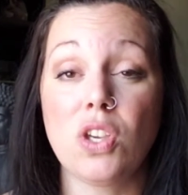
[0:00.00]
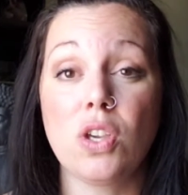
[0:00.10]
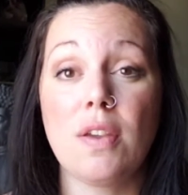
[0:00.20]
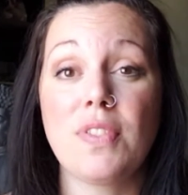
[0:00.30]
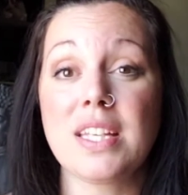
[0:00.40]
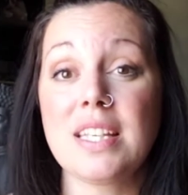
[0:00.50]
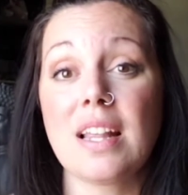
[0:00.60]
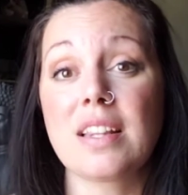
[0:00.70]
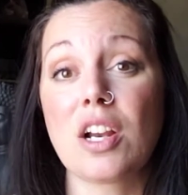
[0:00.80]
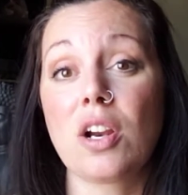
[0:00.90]
If they see
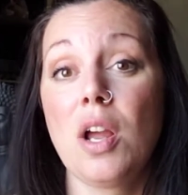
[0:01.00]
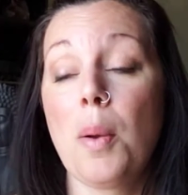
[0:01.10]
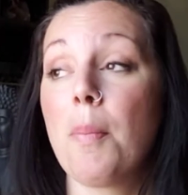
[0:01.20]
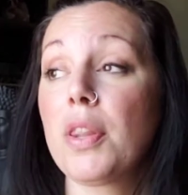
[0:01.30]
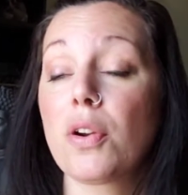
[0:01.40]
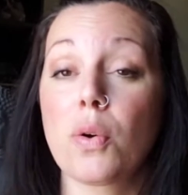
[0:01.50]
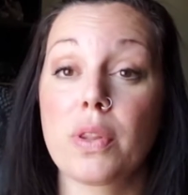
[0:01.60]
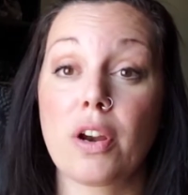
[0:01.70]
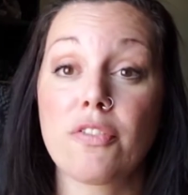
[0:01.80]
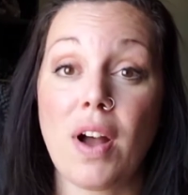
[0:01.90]
that their mother or
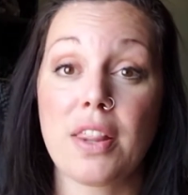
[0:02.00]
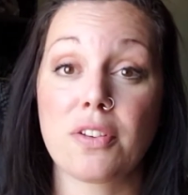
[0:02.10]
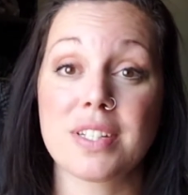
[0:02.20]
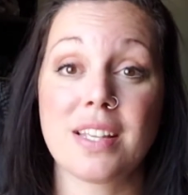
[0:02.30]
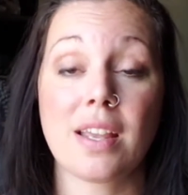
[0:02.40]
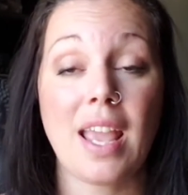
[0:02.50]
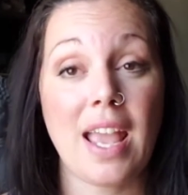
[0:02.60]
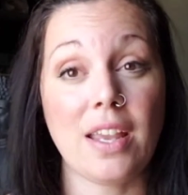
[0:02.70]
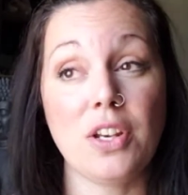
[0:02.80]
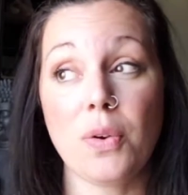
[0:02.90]
their father is saying,
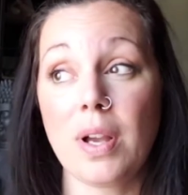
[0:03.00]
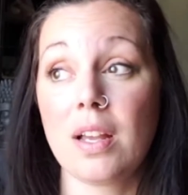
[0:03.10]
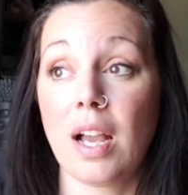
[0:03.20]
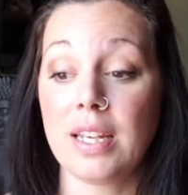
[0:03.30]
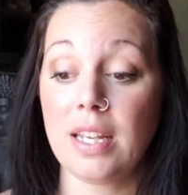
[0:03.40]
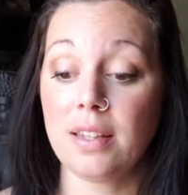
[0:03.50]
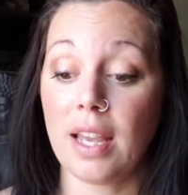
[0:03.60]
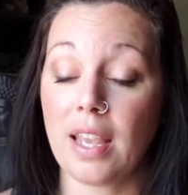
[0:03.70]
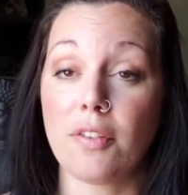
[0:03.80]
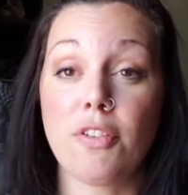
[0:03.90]
hey, you know what, I need
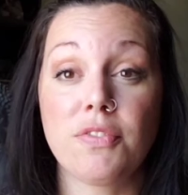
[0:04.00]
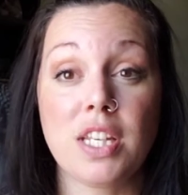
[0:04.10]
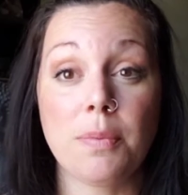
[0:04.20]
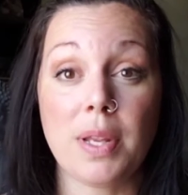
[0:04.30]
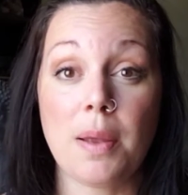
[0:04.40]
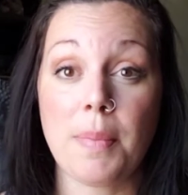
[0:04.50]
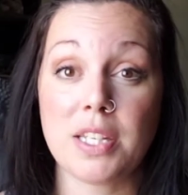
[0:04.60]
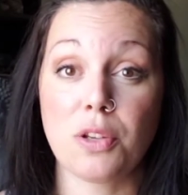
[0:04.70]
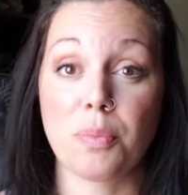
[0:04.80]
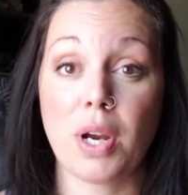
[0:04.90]
like a 15-minute
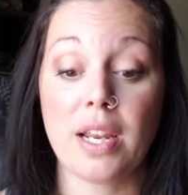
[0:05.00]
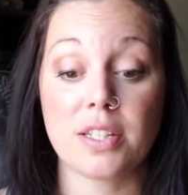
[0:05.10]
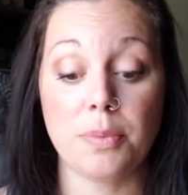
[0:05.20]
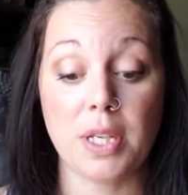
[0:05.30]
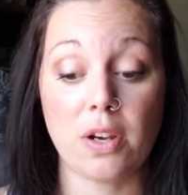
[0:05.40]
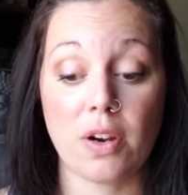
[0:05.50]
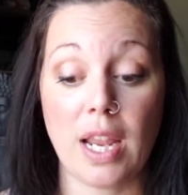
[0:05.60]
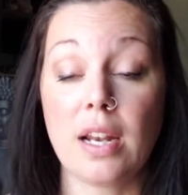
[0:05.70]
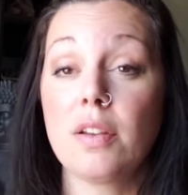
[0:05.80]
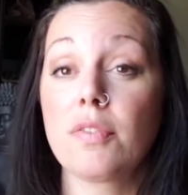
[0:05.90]
mental break to be
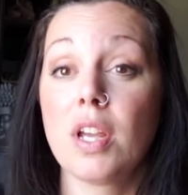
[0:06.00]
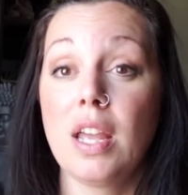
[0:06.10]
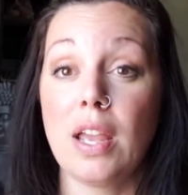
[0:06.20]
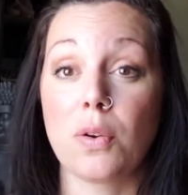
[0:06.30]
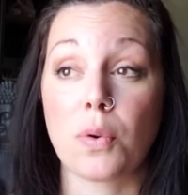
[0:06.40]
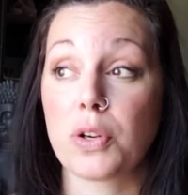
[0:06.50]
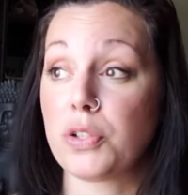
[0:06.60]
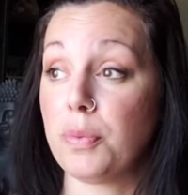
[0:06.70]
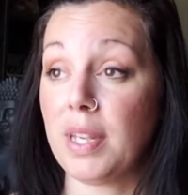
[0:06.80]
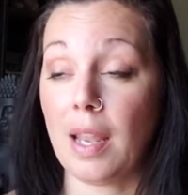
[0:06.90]
creative in order
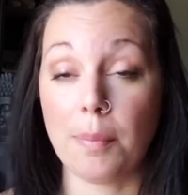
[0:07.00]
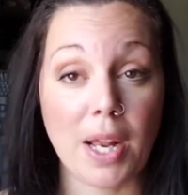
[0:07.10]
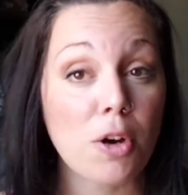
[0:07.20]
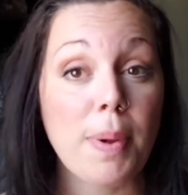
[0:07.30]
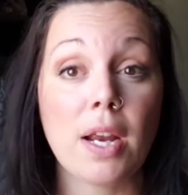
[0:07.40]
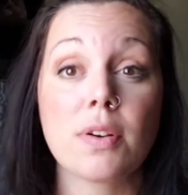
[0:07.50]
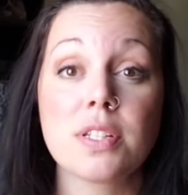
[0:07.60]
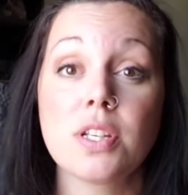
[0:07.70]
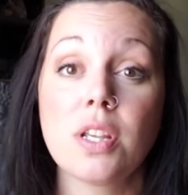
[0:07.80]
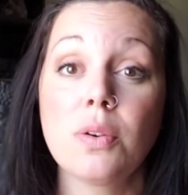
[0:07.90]
to be a better
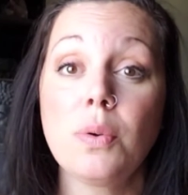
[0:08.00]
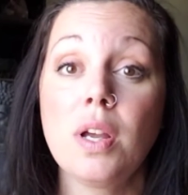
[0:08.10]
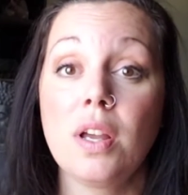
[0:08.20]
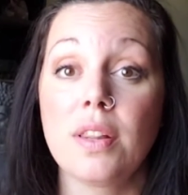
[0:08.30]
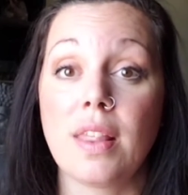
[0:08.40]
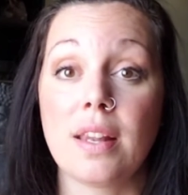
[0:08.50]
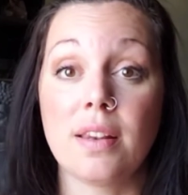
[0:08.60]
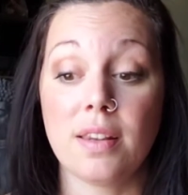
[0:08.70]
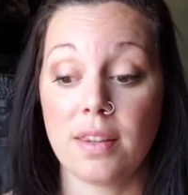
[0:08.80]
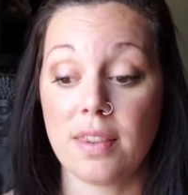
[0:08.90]
parent to you,
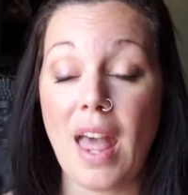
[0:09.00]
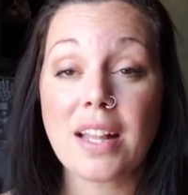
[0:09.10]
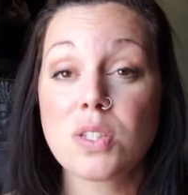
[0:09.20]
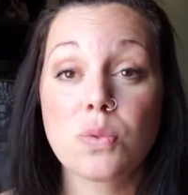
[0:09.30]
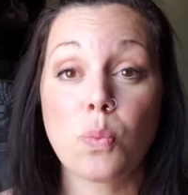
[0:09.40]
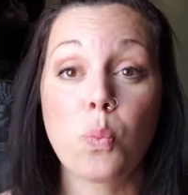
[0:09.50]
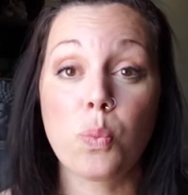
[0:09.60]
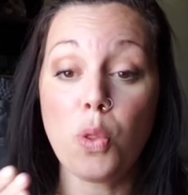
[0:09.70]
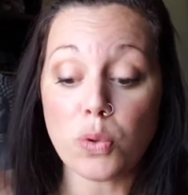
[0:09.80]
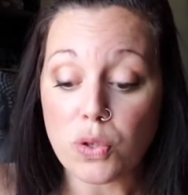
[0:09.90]
then
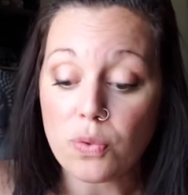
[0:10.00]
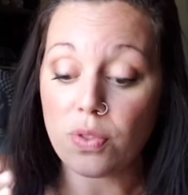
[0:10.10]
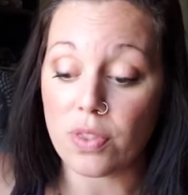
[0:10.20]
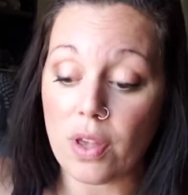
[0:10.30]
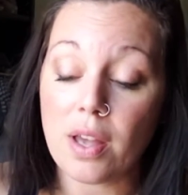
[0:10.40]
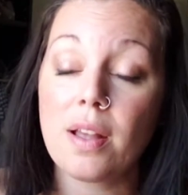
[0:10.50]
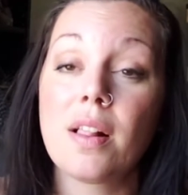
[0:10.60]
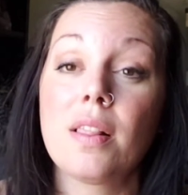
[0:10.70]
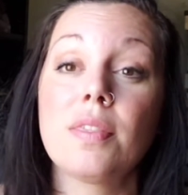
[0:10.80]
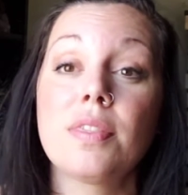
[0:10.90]
those are the
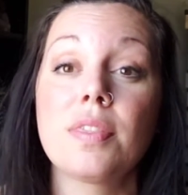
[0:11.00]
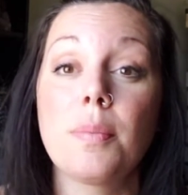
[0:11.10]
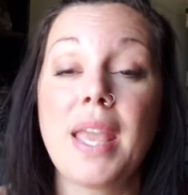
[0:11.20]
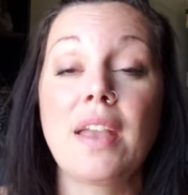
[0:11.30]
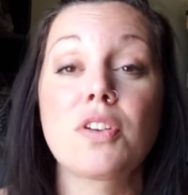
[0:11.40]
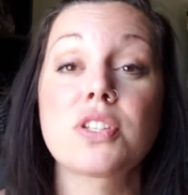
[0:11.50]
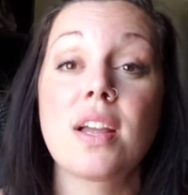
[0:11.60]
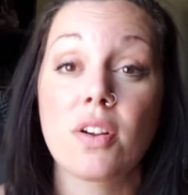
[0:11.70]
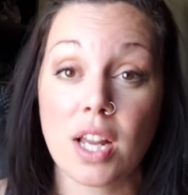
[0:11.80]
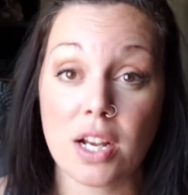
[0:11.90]
behaviors
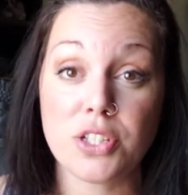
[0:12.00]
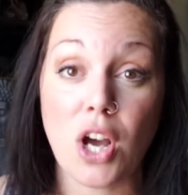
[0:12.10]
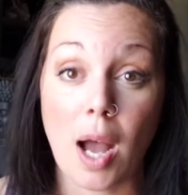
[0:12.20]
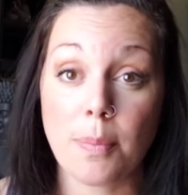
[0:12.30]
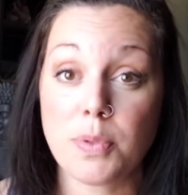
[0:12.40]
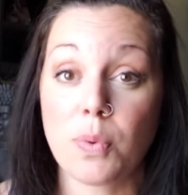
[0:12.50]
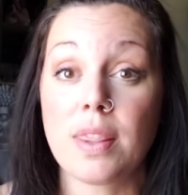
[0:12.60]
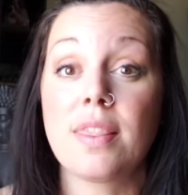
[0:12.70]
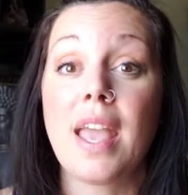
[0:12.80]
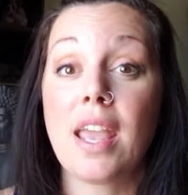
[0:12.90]
they're going to adopt
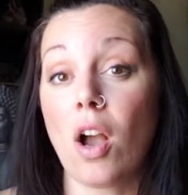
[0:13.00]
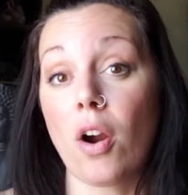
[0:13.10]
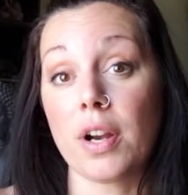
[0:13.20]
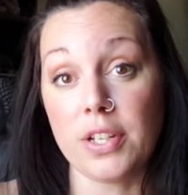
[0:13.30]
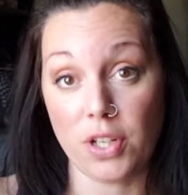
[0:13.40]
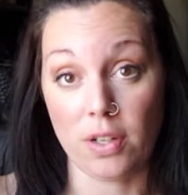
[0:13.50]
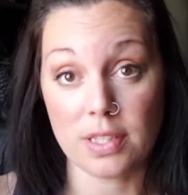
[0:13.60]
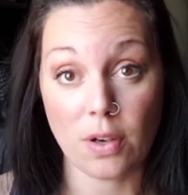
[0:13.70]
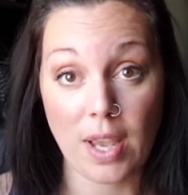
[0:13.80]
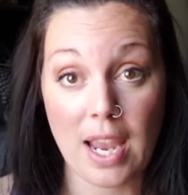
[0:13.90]
when they are an
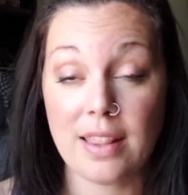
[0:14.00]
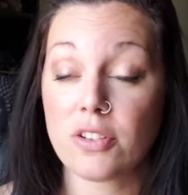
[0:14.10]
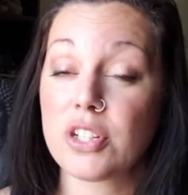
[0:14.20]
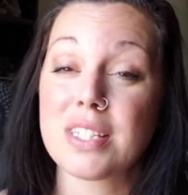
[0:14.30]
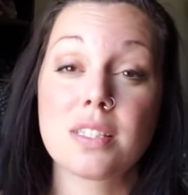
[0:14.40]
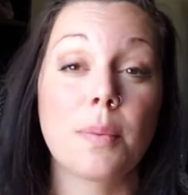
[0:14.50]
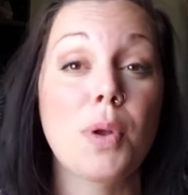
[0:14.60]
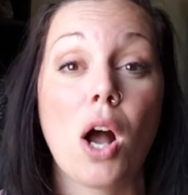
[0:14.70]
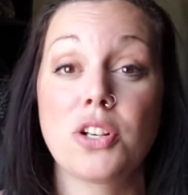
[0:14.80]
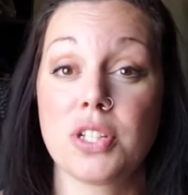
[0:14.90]
adult, okay? They're just
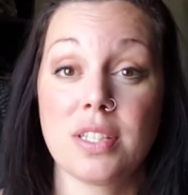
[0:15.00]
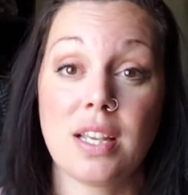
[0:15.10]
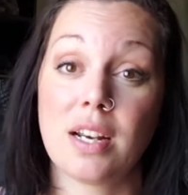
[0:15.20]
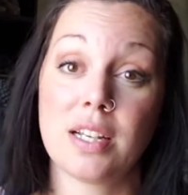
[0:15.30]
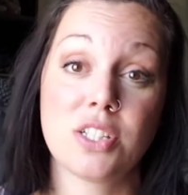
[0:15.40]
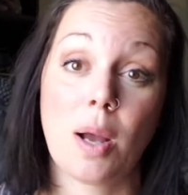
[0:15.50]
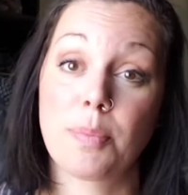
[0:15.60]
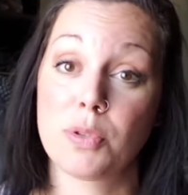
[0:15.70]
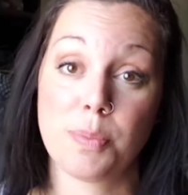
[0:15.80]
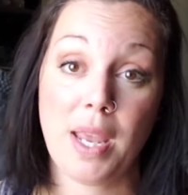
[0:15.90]
subconsciously going to adopt
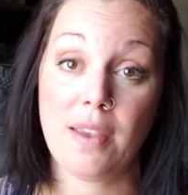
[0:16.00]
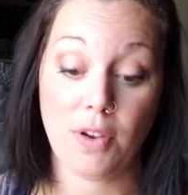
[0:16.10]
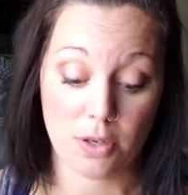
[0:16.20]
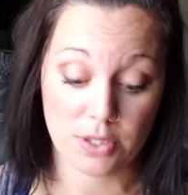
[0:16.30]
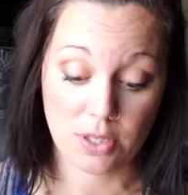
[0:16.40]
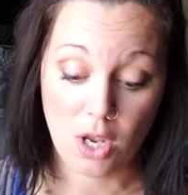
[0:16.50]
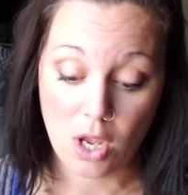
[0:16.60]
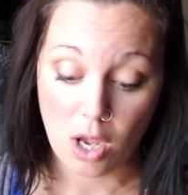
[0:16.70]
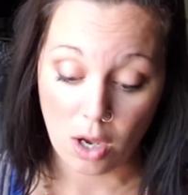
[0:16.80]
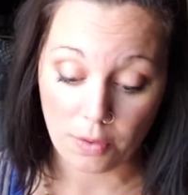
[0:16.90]
those behaviors,
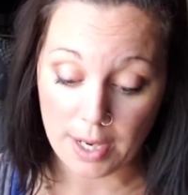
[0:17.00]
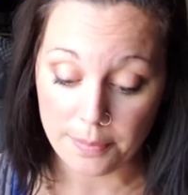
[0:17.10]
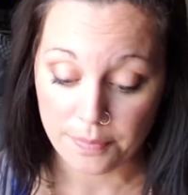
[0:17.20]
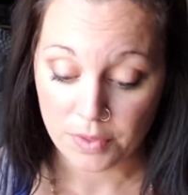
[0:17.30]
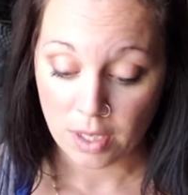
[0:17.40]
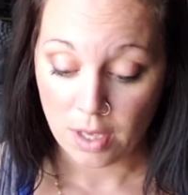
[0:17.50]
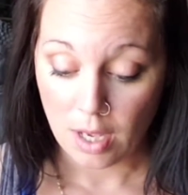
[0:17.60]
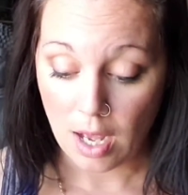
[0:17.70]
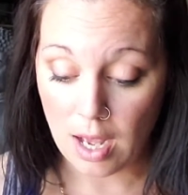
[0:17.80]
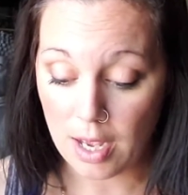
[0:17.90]
all right?
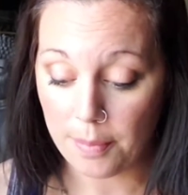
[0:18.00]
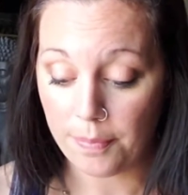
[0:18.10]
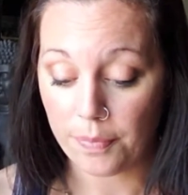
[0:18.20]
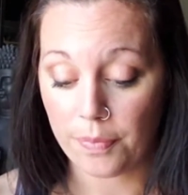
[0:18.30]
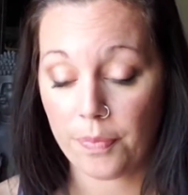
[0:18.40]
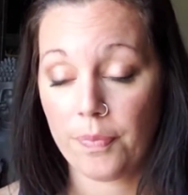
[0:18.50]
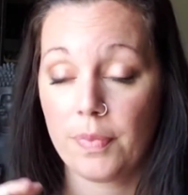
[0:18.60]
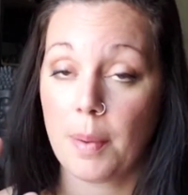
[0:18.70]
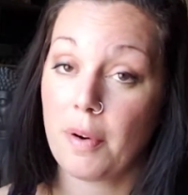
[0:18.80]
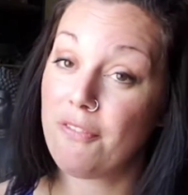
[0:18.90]

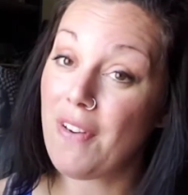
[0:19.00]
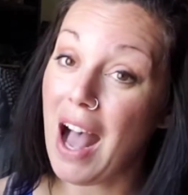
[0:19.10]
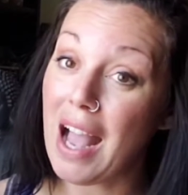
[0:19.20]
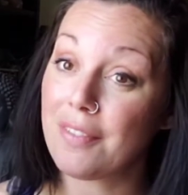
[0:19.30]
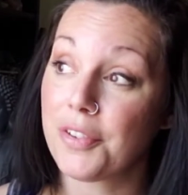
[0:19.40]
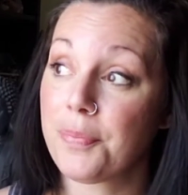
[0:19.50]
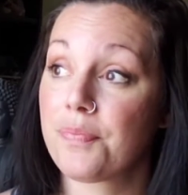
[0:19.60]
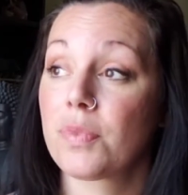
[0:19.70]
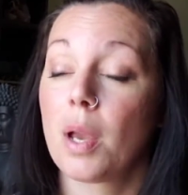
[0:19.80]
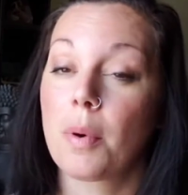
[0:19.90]
Number five
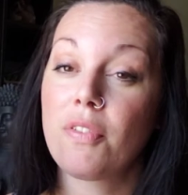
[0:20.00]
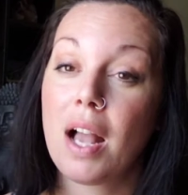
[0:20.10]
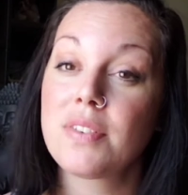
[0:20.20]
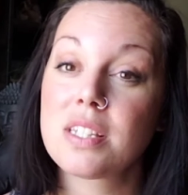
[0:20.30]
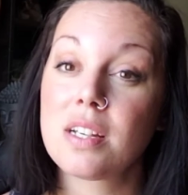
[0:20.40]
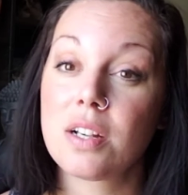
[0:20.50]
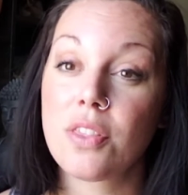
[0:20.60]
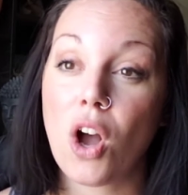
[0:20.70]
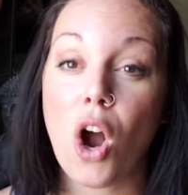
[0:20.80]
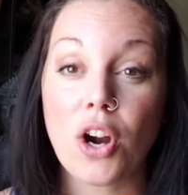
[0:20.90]
is
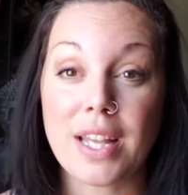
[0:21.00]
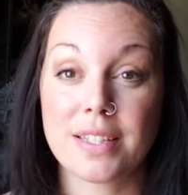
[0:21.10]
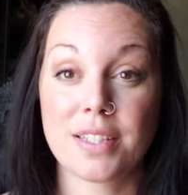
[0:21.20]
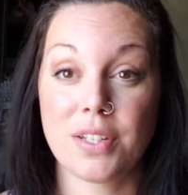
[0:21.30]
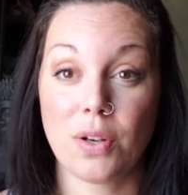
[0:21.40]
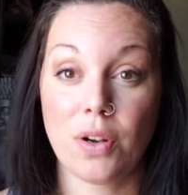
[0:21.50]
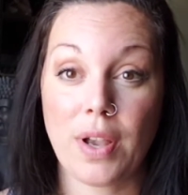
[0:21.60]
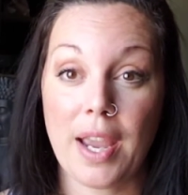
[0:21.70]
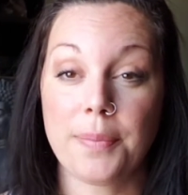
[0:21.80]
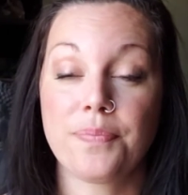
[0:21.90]
the hardest,
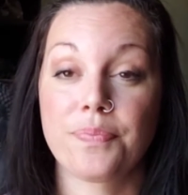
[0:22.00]
okay?